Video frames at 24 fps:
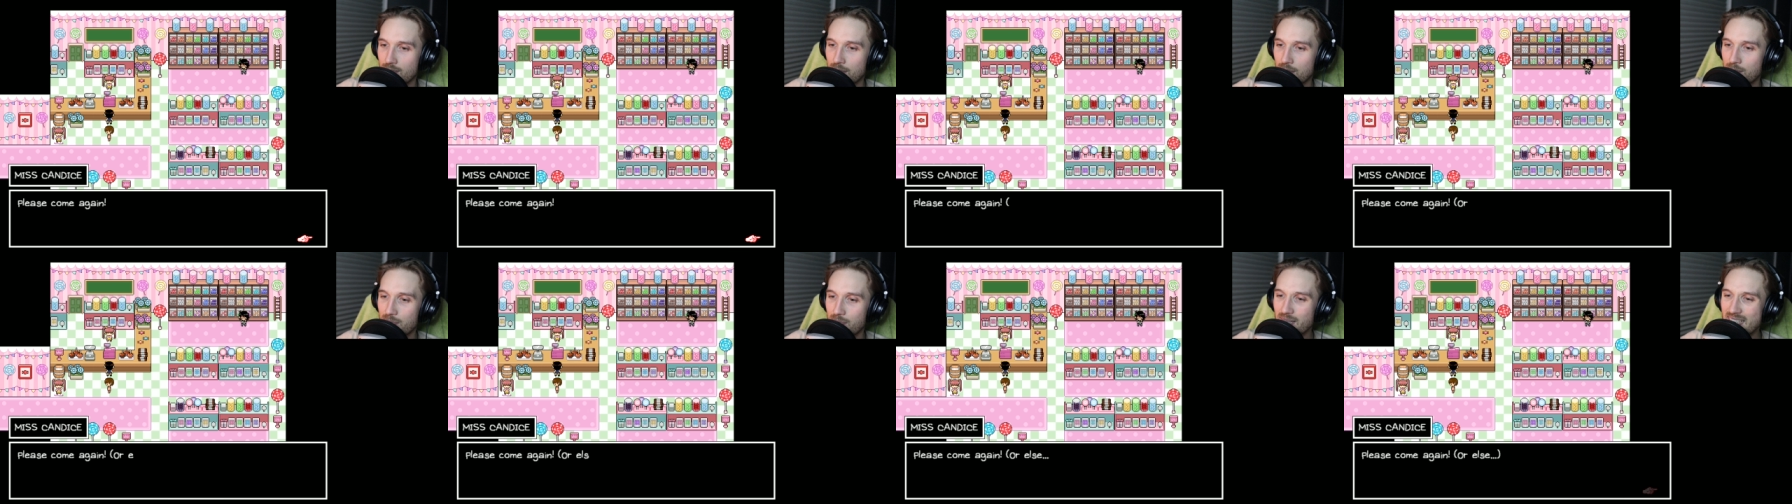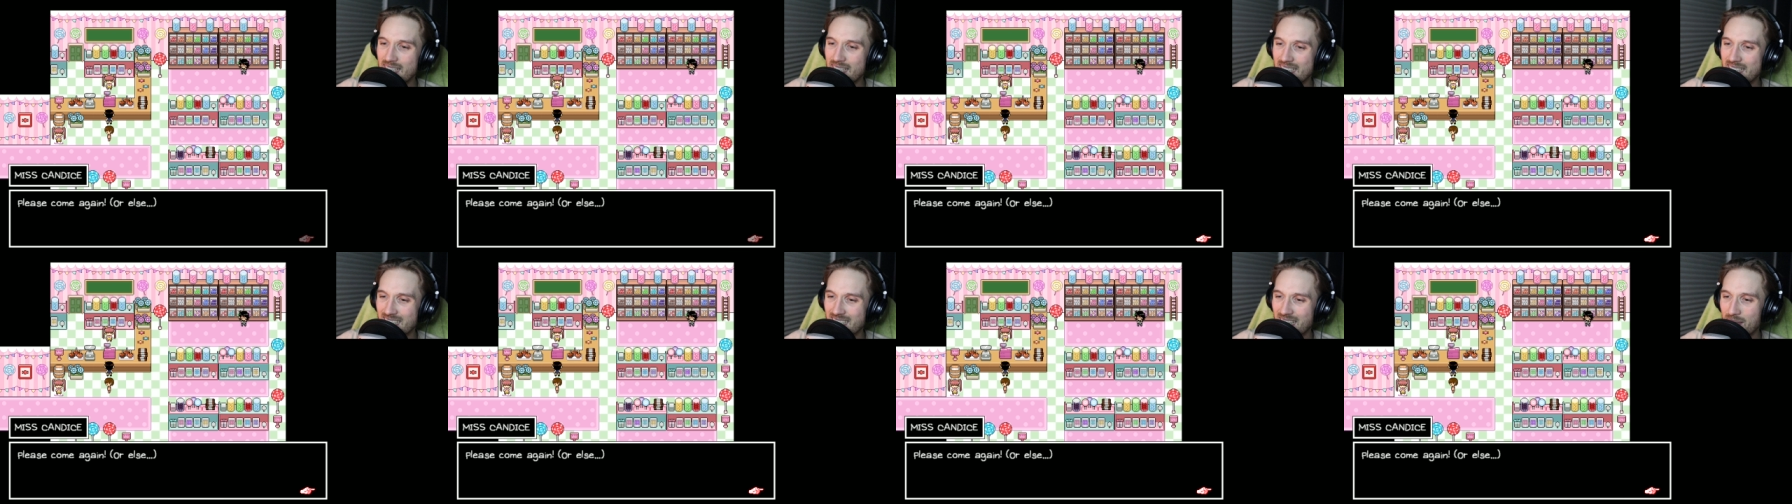
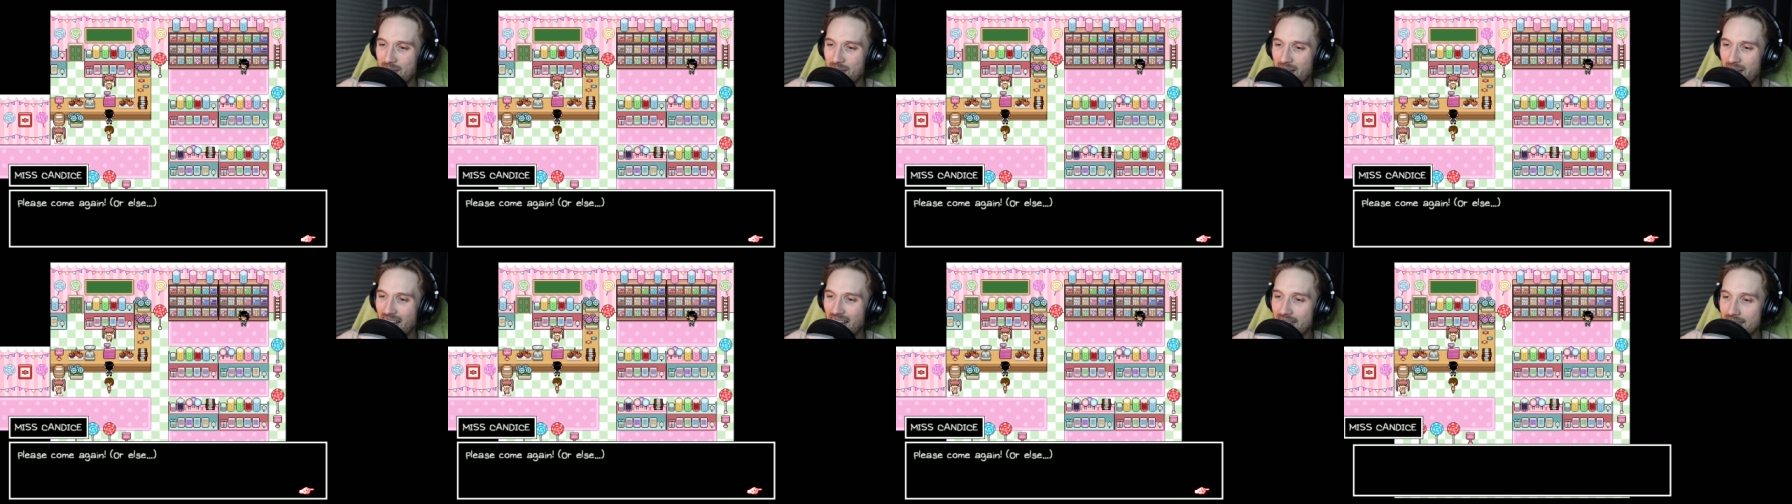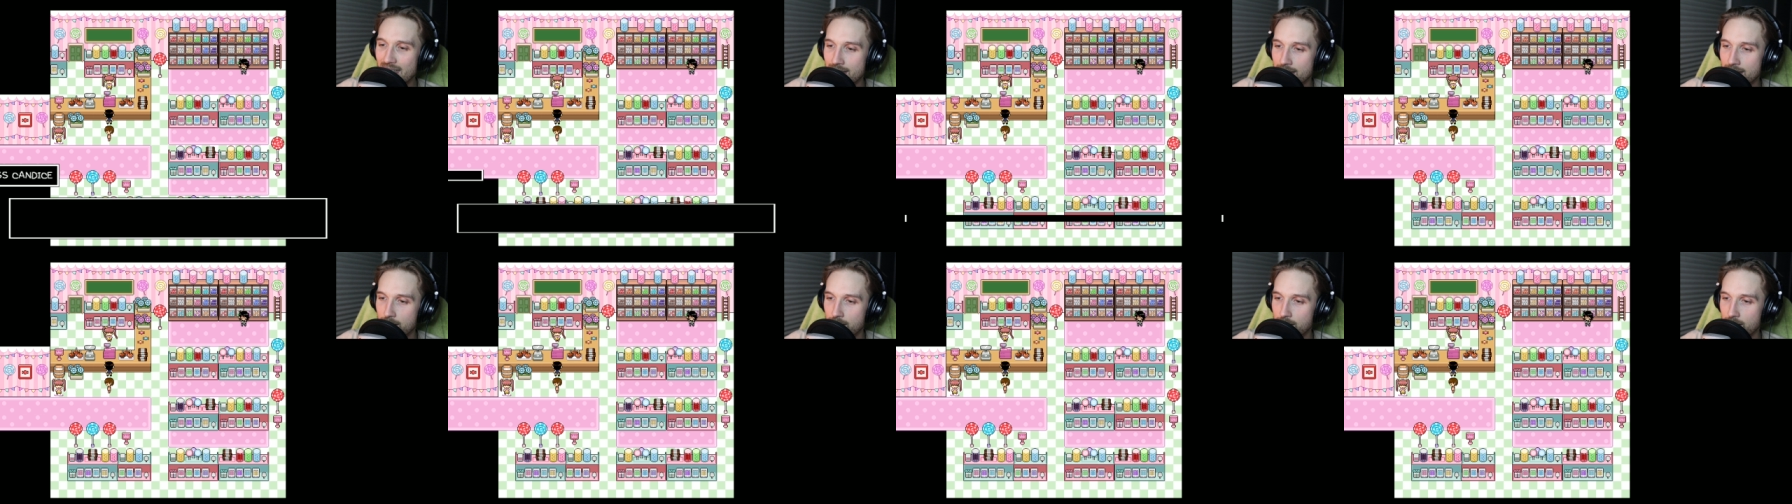Please come again.
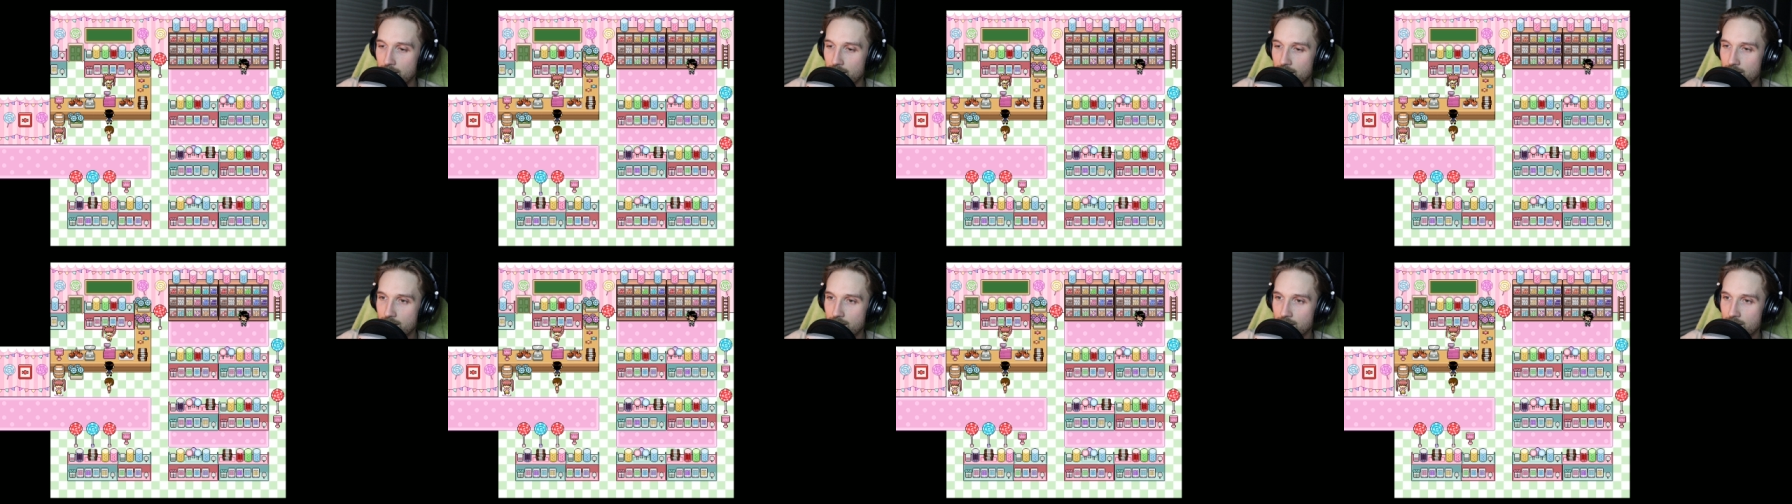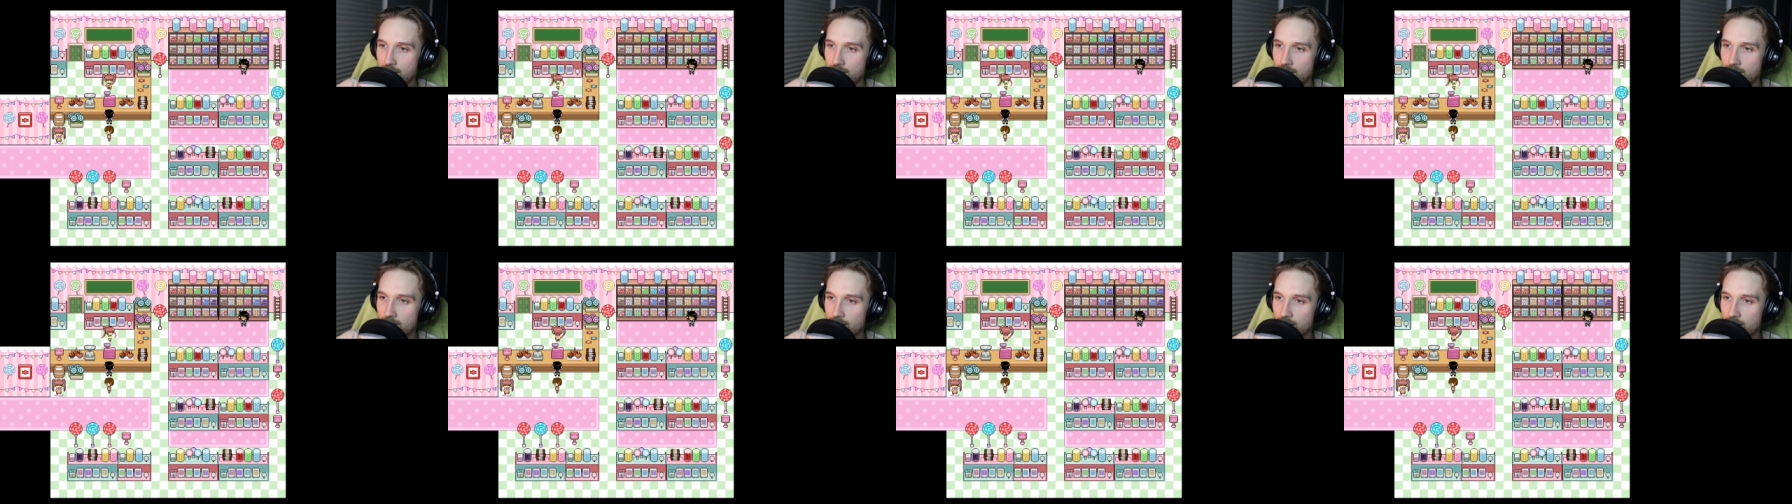Or else.
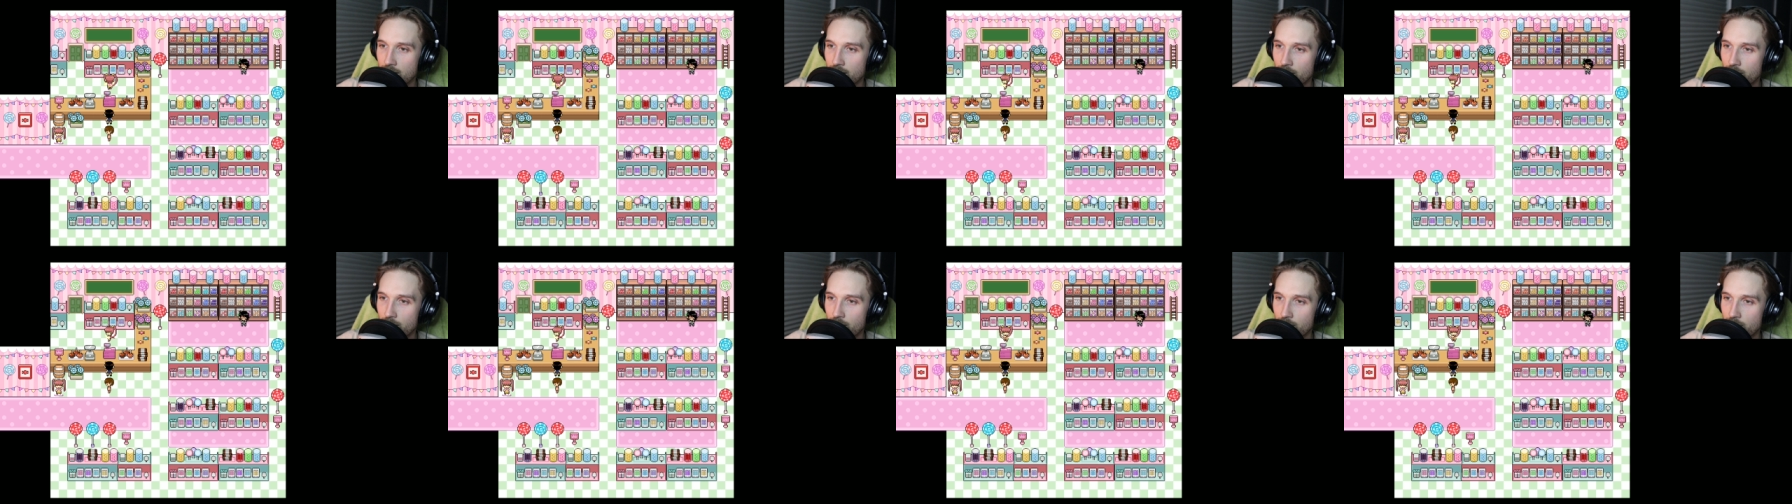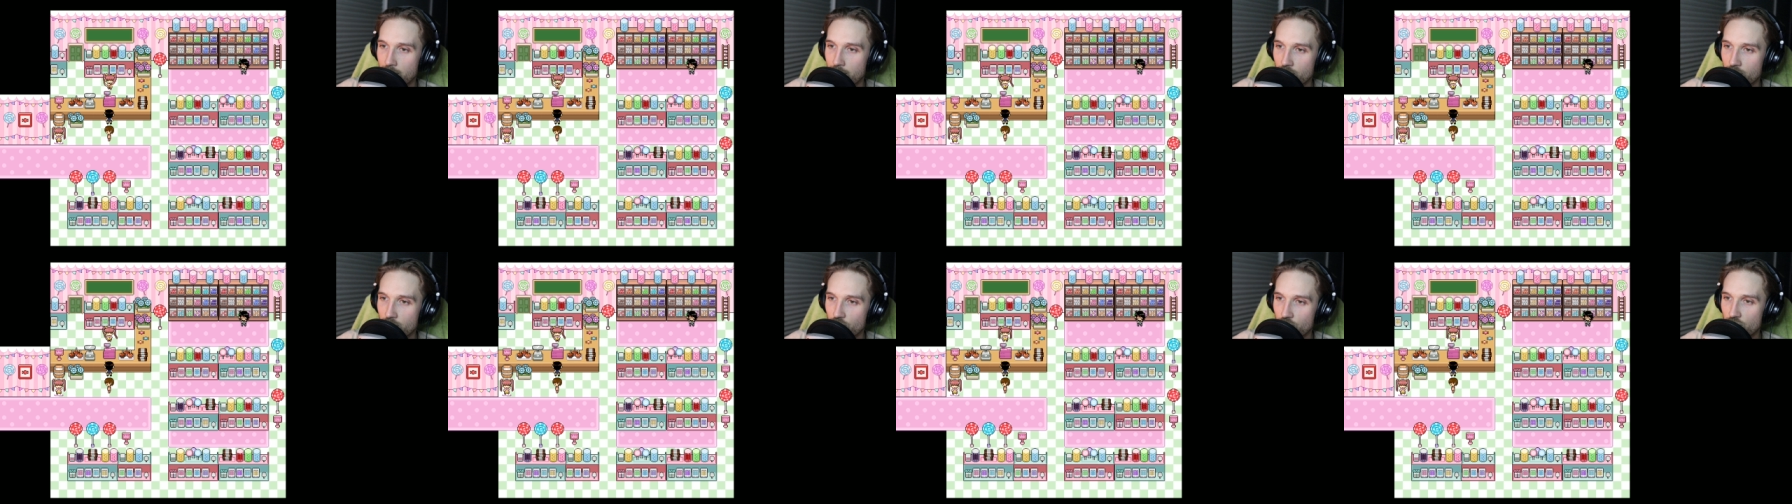
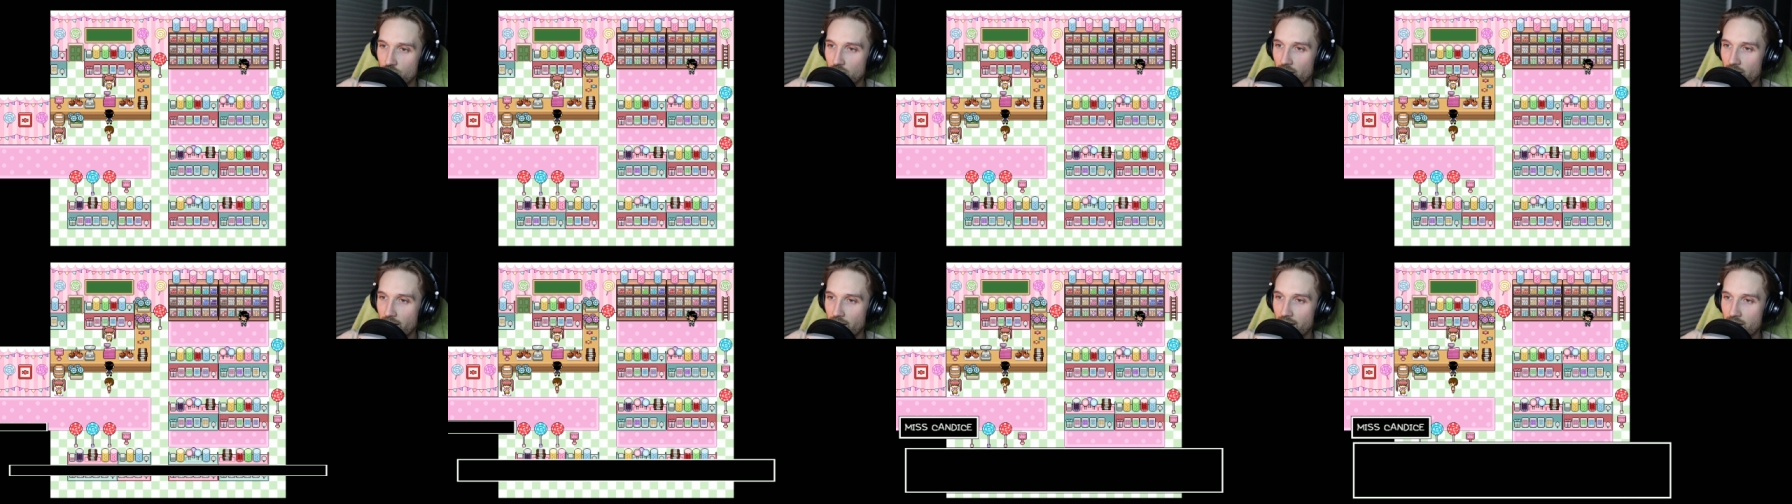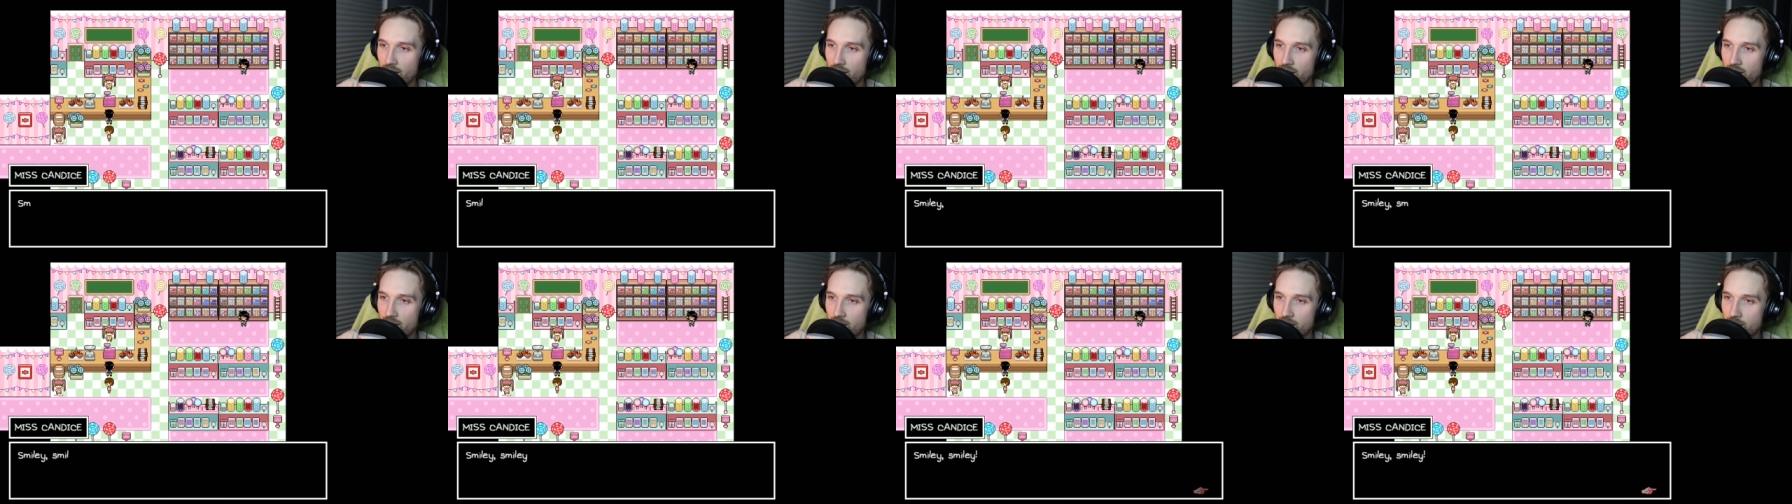
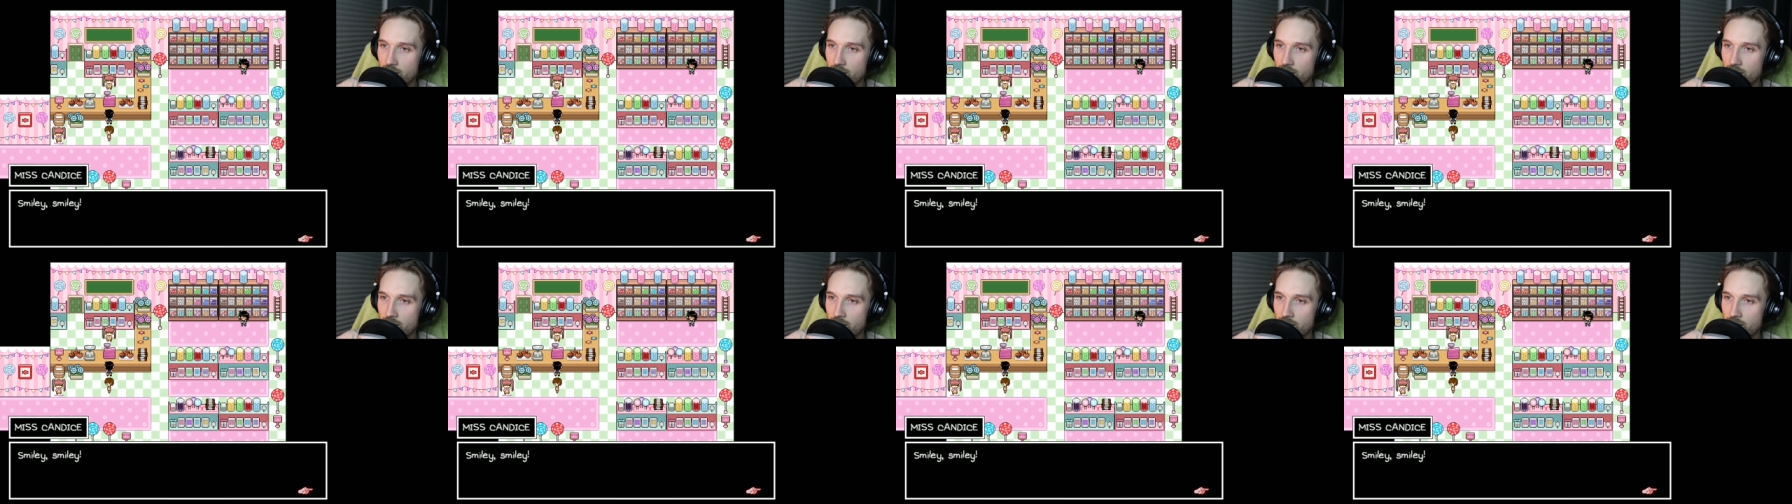Schling.